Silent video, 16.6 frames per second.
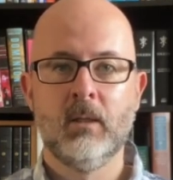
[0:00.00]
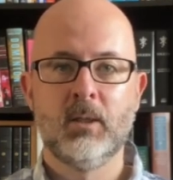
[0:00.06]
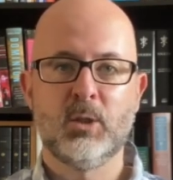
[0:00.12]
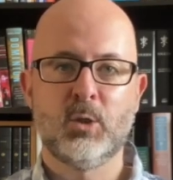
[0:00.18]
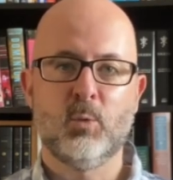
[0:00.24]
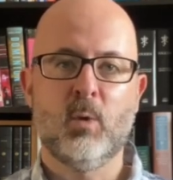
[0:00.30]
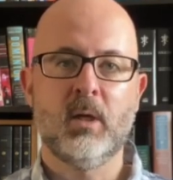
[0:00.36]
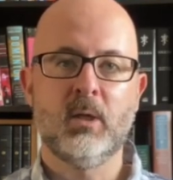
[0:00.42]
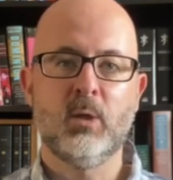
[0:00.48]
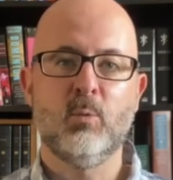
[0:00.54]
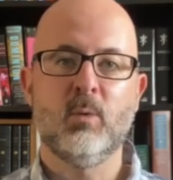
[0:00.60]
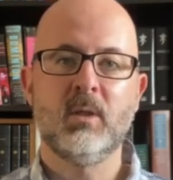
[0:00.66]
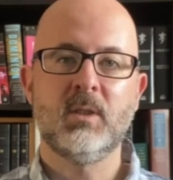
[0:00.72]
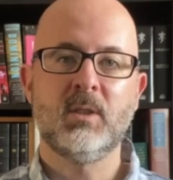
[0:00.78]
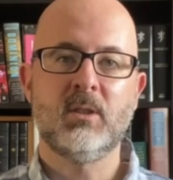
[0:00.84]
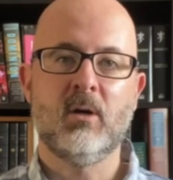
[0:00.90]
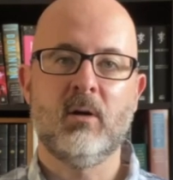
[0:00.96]
So while you
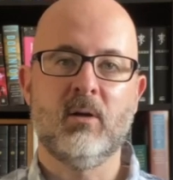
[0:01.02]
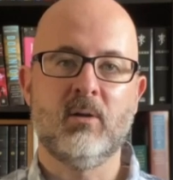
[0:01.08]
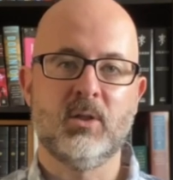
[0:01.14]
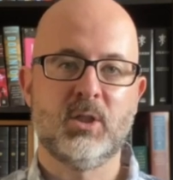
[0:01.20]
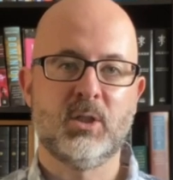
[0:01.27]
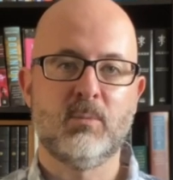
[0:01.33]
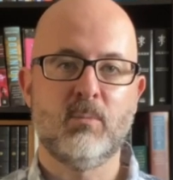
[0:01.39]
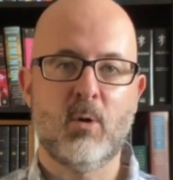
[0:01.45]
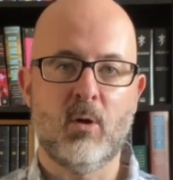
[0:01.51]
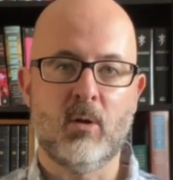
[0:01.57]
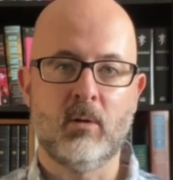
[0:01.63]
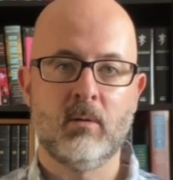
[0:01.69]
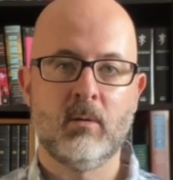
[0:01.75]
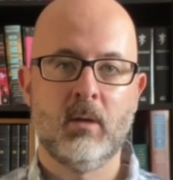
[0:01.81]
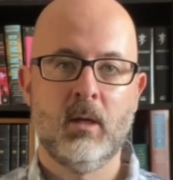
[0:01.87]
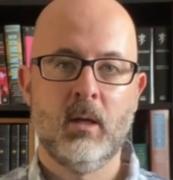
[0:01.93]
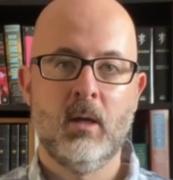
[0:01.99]
want to start out
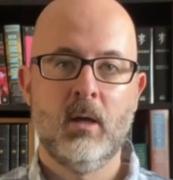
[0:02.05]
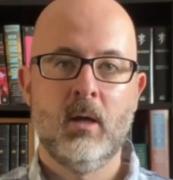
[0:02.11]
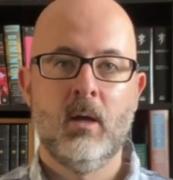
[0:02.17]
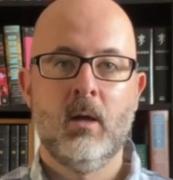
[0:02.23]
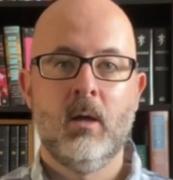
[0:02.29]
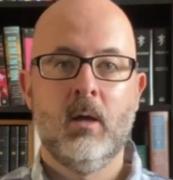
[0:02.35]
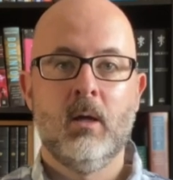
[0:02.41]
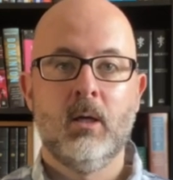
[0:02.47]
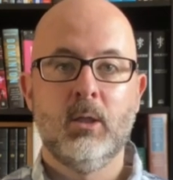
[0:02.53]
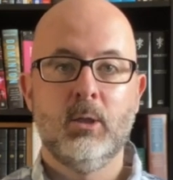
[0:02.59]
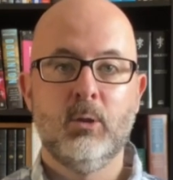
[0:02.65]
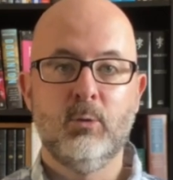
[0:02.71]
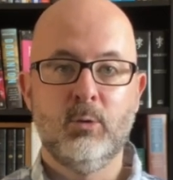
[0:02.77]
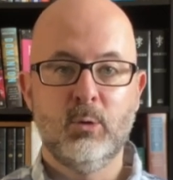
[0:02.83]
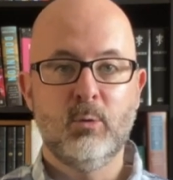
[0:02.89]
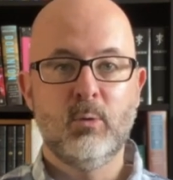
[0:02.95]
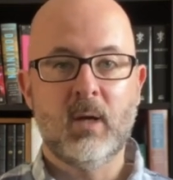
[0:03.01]
small, you
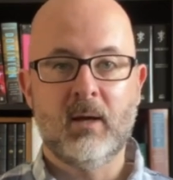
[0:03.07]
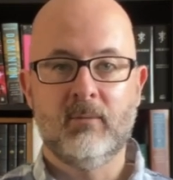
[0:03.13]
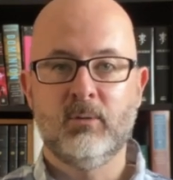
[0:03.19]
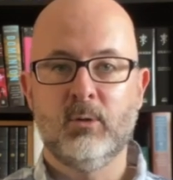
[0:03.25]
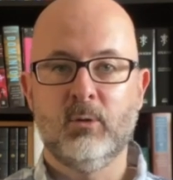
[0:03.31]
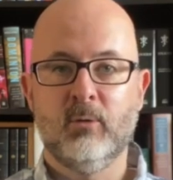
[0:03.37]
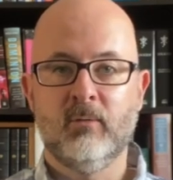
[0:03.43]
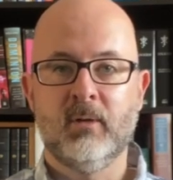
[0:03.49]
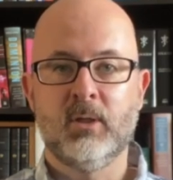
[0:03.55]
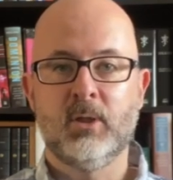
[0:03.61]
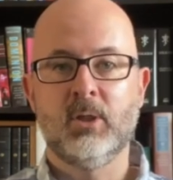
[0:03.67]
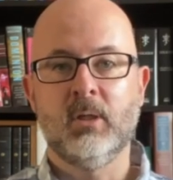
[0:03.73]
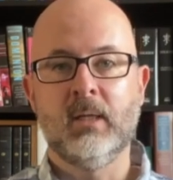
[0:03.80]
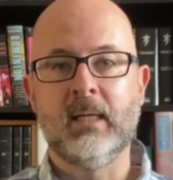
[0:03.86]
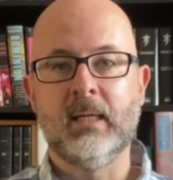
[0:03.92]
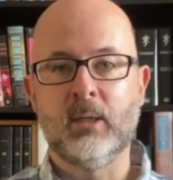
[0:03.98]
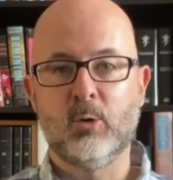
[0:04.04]
do have to
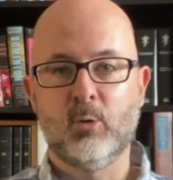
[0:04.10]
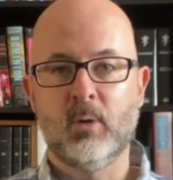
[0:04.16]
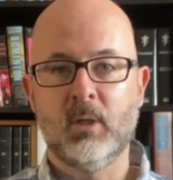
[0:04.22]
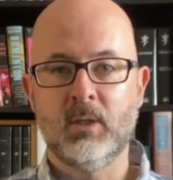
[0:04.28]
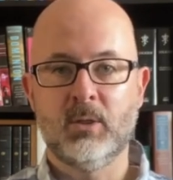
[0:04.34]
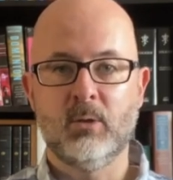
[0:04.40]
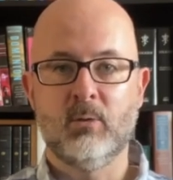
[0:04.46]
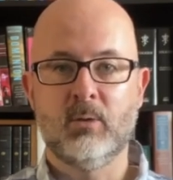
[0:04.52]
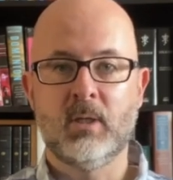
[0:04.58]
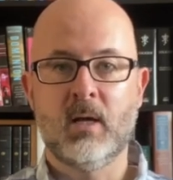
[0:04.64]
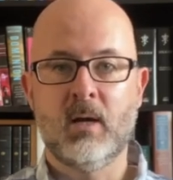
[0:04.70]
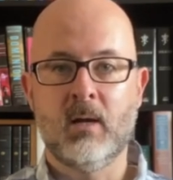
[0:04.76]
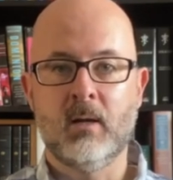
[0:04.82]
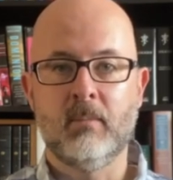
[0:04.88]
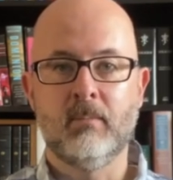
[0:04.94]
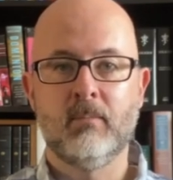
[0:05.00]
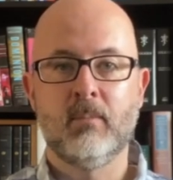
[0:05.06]
eventually increase your
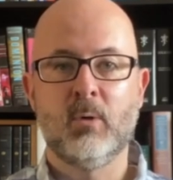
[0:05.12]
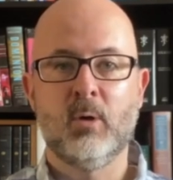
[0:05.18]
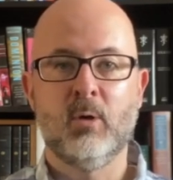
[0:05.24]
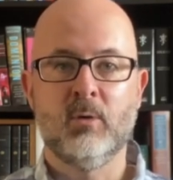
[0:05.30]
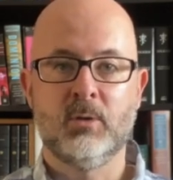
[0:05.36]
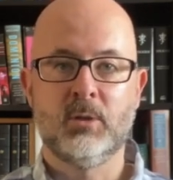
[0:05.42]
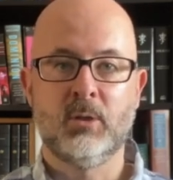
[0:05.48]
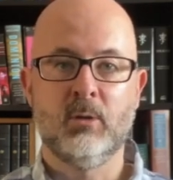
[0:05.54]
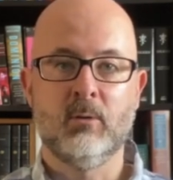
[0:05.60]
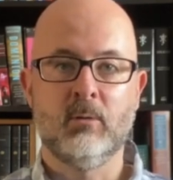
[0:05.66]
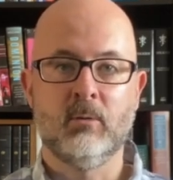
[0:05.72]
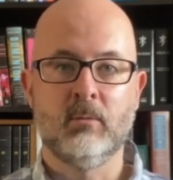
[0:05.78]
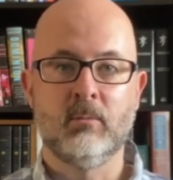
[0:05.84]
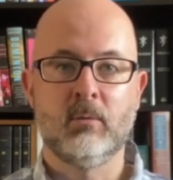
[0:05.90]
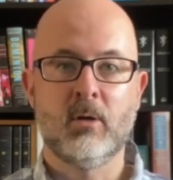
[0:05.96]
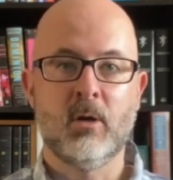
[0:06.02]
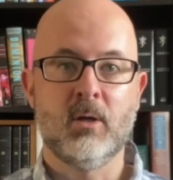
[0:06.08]
time, or else
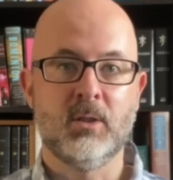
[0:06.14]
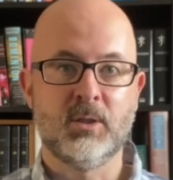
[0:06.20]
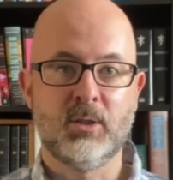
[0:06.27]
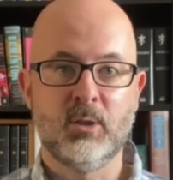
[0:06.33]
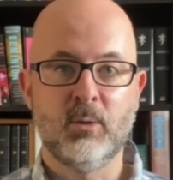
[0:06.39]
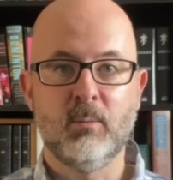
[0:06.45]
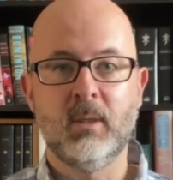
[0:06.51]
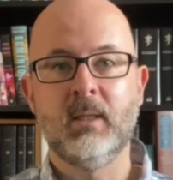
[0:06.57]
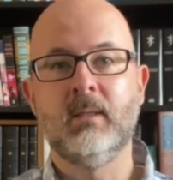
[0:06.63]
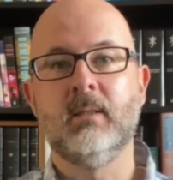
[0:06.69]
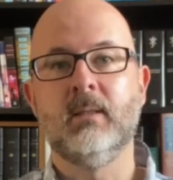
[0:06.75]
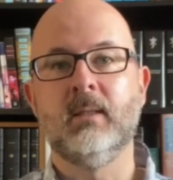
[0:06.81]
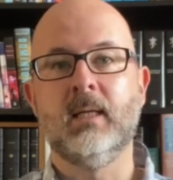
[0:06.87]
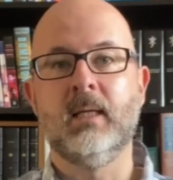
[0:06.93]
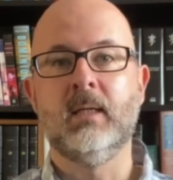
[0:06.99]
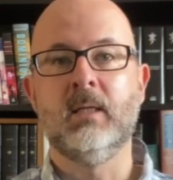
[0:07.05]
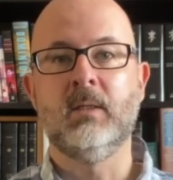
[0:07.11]
you'll cause too many
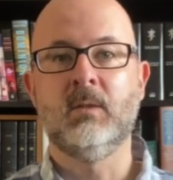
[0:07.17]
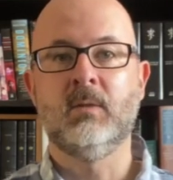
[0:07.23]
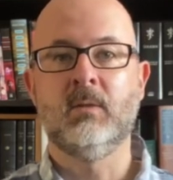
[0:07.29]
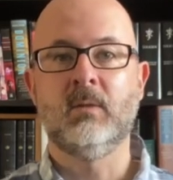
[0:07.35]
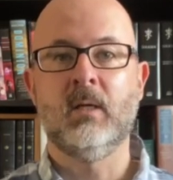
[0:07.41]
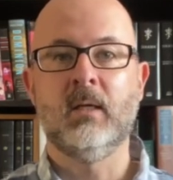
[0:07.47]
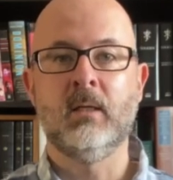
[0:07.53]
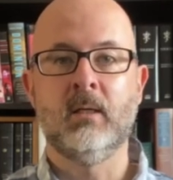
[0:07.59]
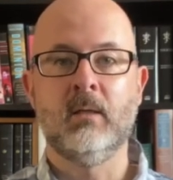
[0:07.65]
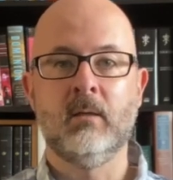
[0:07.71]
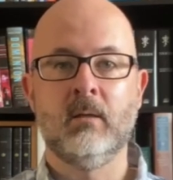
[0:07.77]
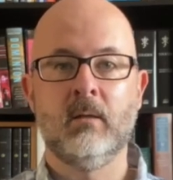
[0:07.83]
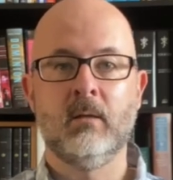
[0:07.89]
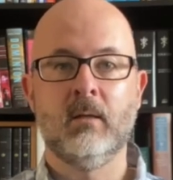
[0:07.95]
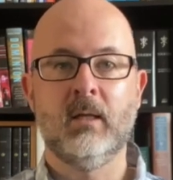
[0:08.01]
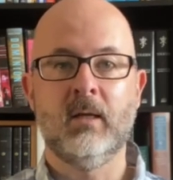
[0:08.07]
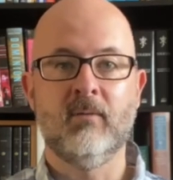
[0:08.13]
delays and
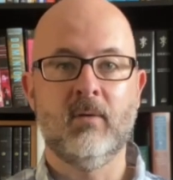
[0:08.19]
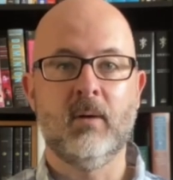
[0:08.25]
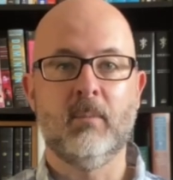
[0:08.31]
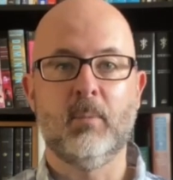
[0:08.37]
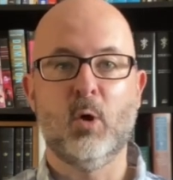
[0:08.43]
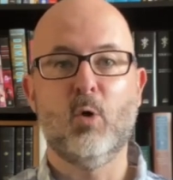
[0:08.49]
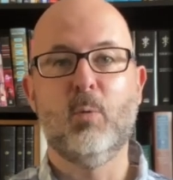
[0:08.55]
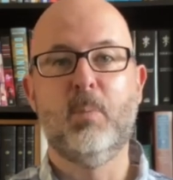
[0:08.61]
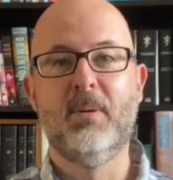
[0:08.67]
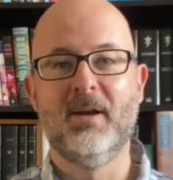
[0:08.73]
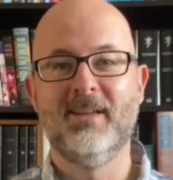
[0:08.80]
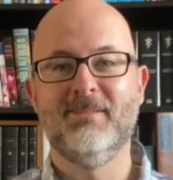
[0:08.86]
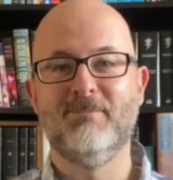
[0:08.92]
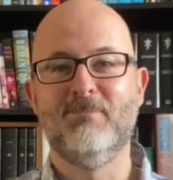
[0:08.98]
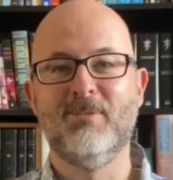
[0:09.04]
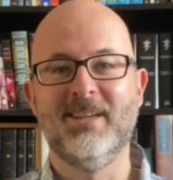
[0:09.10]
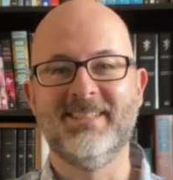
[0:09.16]
give up hope,
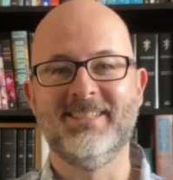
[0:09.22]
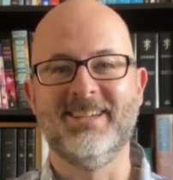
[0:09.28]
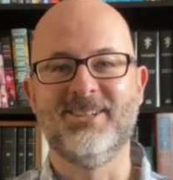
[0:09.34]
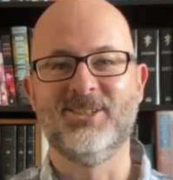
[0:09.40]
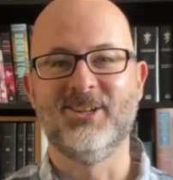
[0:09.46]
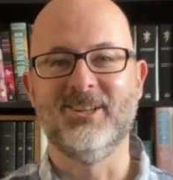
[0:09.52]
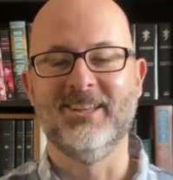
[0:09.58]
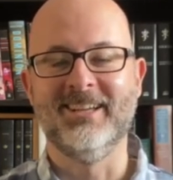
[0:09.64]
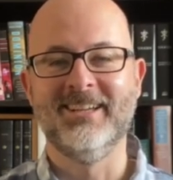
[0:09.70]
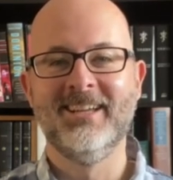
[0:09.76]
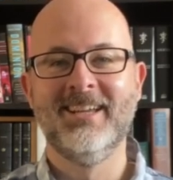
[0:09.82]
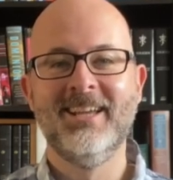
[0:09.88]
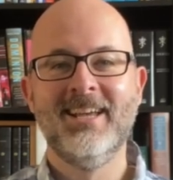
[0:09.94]
essentially.